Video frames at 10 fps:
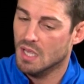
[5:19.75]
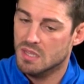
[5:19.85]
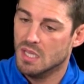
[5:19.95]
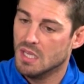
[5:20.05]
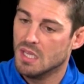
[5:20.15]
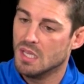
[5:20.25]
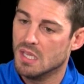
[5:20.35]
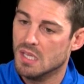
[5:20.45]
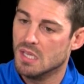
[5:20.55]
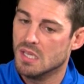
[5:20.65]
I think it
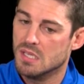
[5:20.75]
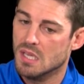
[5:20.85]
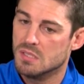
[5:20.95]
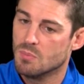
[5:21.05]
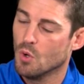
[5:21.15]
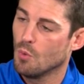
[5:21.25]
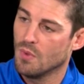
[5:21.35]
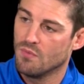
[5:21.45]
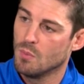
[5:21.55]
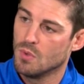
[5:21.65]
is
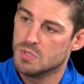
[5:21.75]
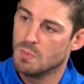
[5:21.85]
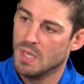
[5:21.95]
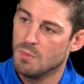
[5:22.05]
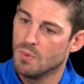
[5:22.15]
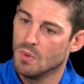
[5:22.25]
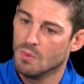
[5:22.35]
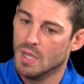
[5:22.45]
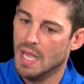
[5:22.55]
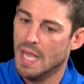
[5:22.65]
appropriate for most people.